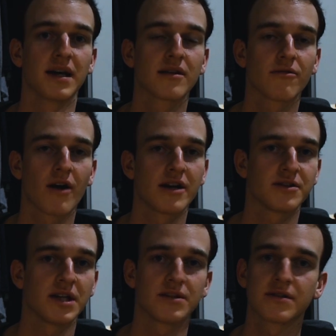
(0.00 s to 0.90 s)
make the right
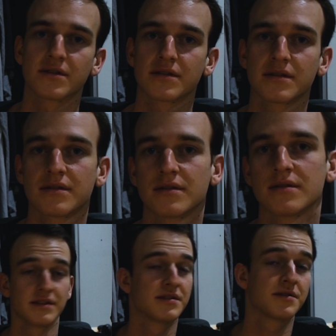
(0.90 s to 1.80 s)
changes.
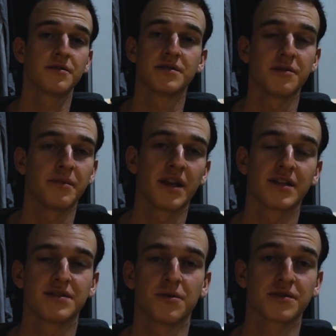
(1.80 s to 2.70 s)
And this is all assuming that
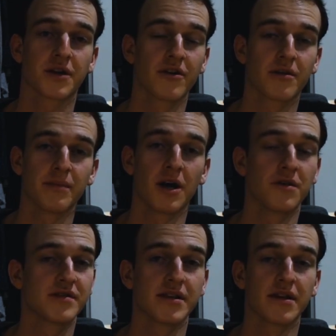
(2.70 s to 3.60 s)
the source code can be
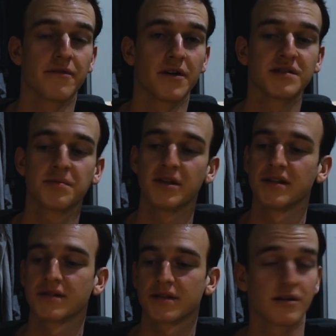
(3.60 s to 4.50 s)
altered in the first
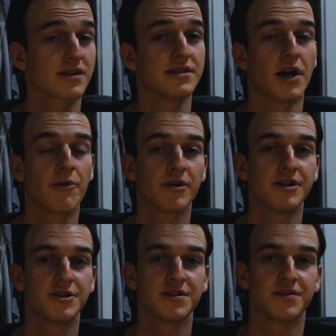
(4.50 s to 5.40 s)
place. Luckily, Unreal
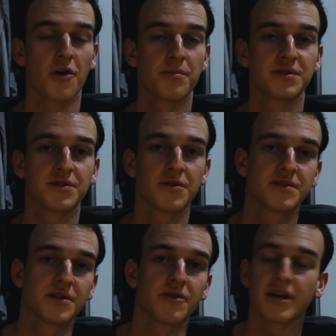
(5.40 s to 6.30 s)
Engine is open
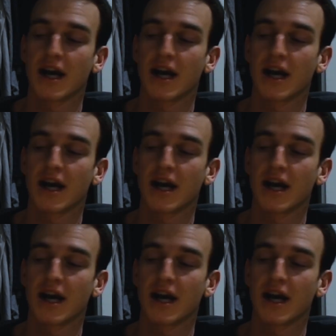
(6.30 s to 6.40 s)
source, so you can